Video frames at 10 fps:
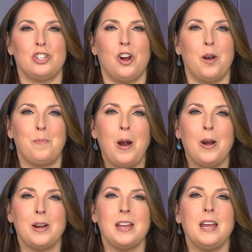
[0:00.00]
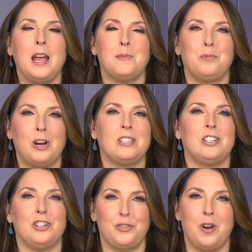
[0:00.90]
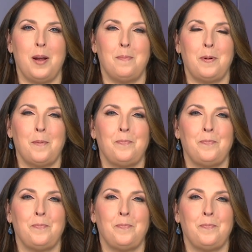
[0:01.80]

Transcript: to our party and President Trump.